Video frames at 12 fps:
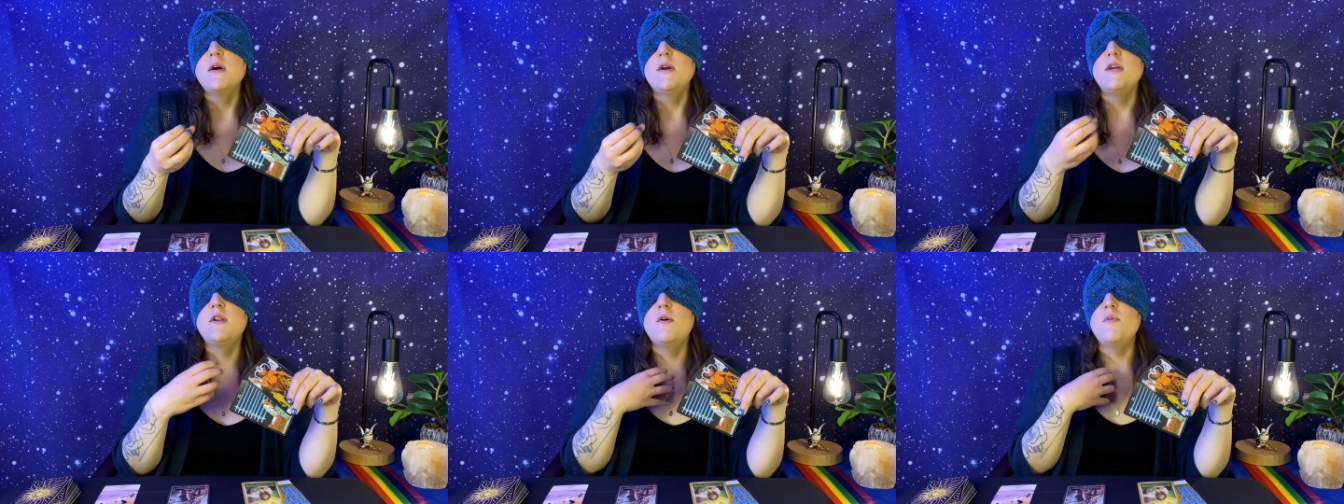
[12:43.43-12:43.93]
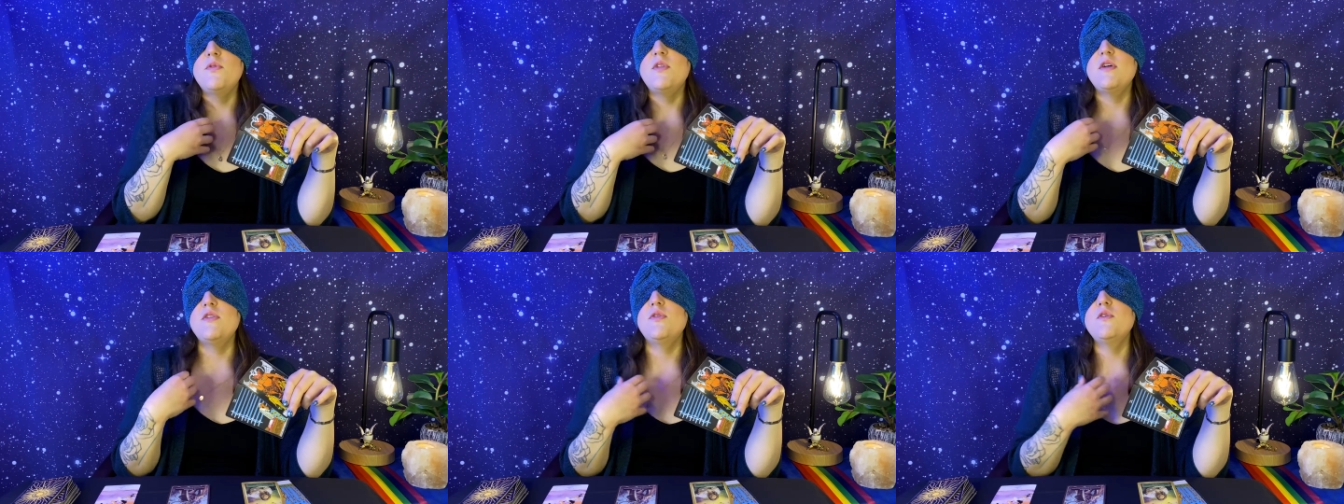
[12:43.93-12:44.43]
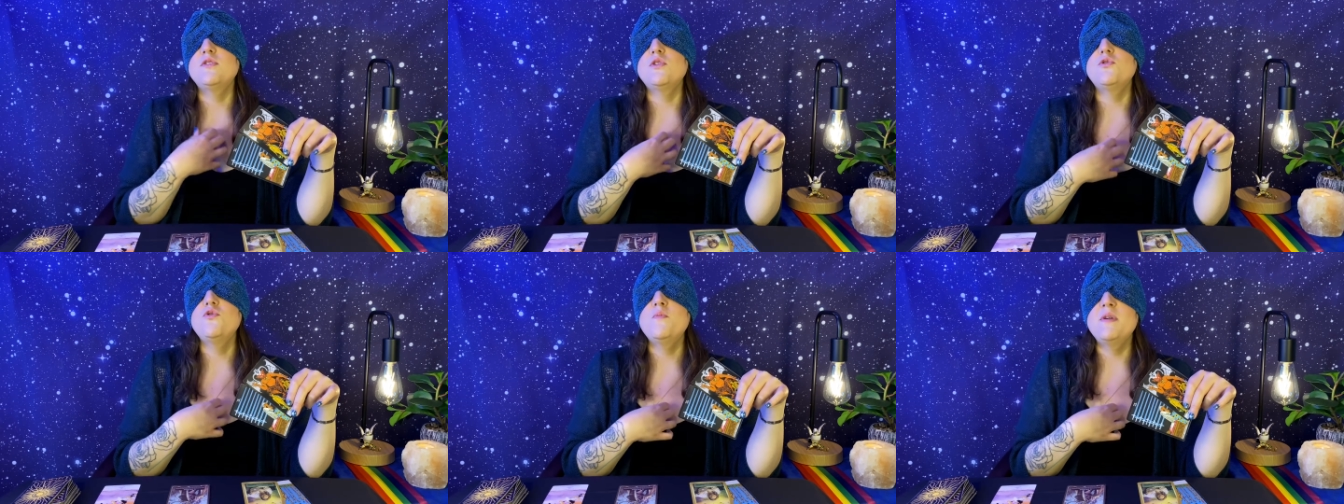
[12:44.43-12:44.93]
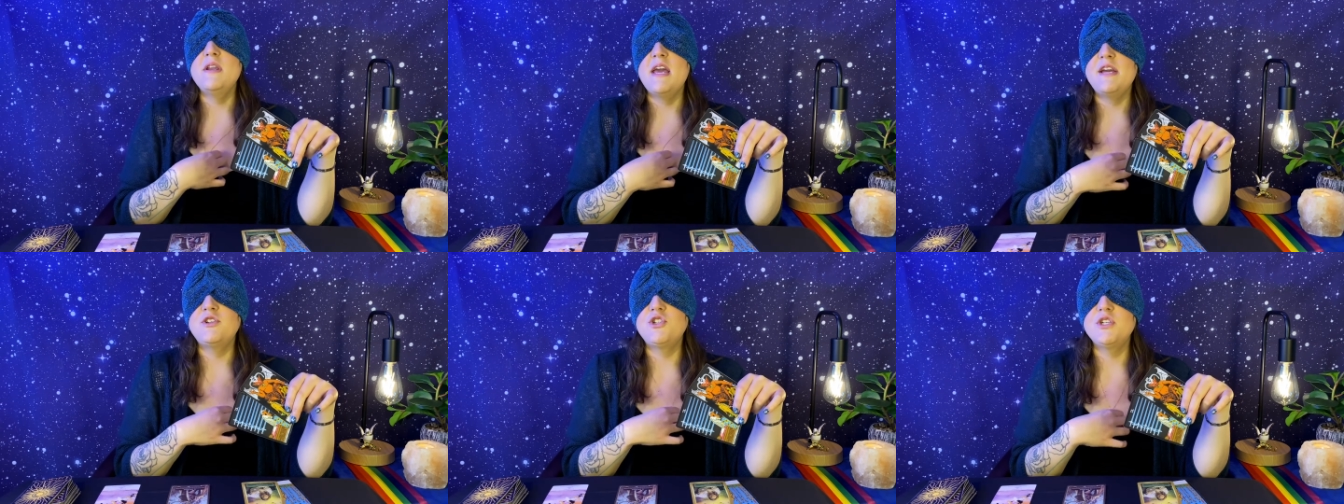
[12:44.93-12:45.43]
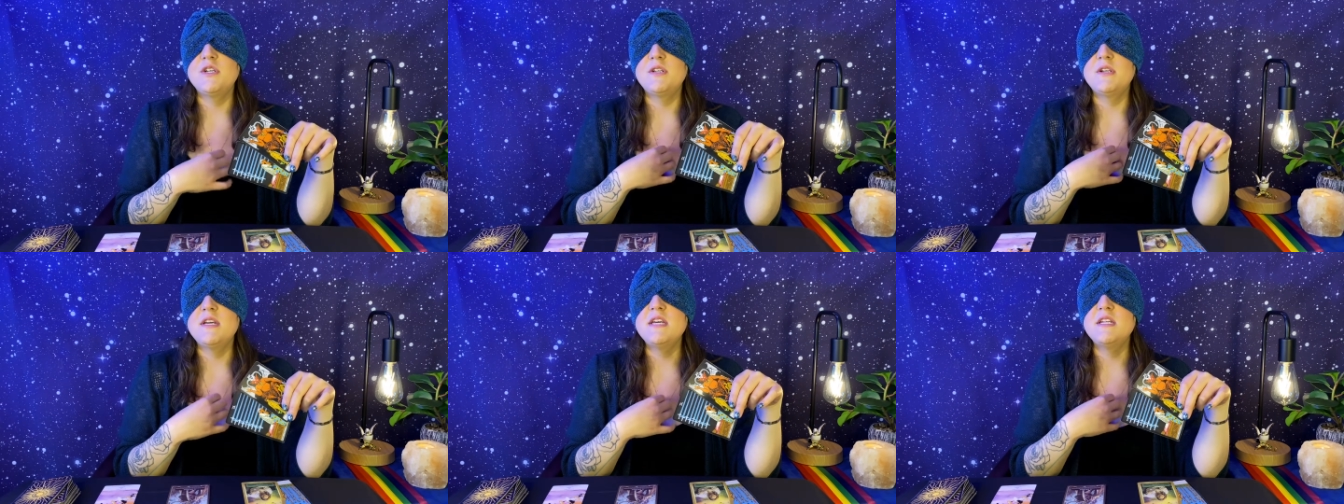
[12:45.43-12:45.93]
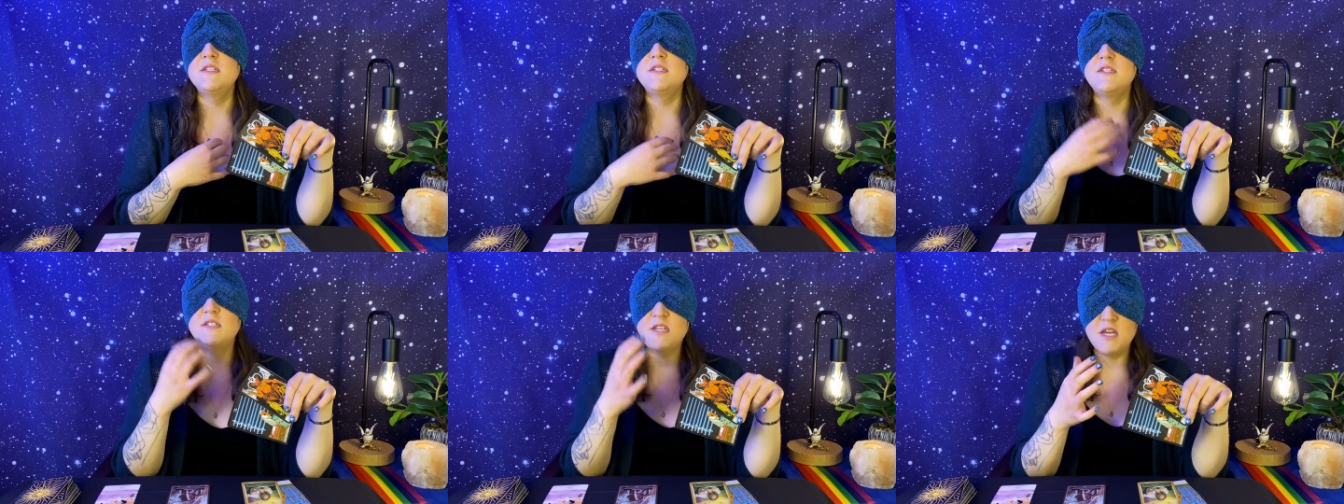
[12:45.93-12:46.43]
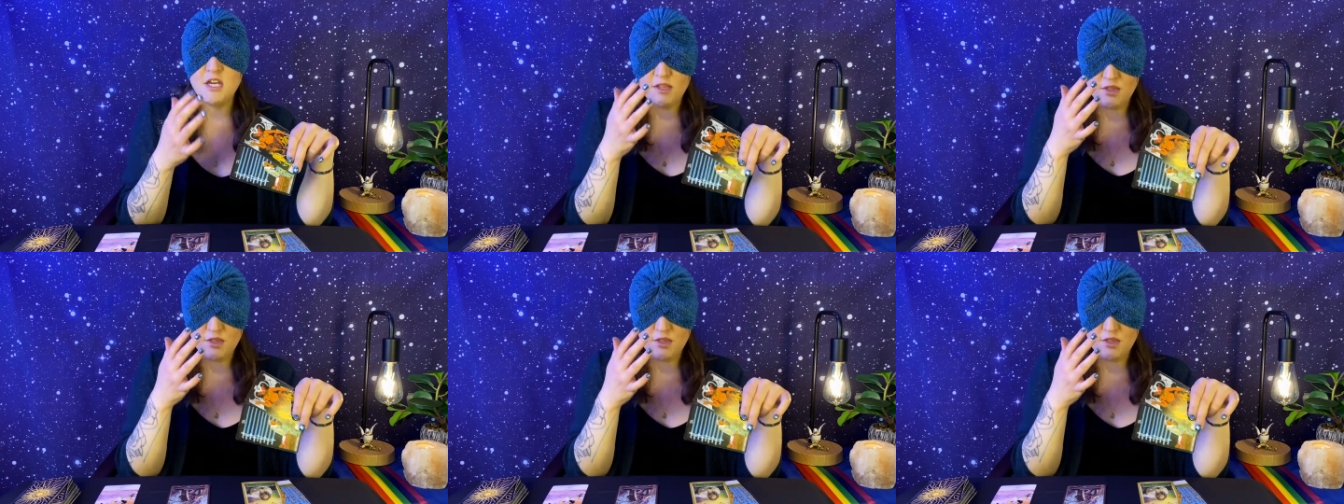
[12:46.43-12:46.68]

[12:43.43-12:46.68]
you know th there's illumination in seeing